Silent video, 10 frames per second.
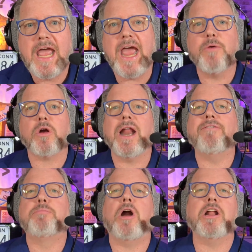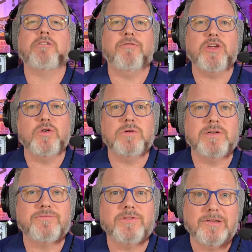And we're gonna have a product review
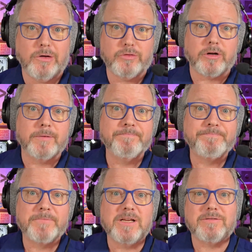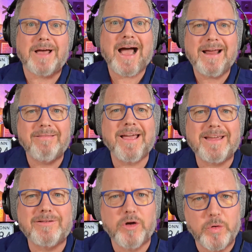of a toaster, because I
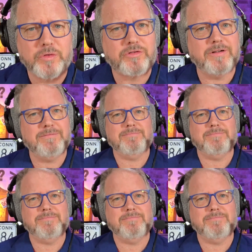like toast.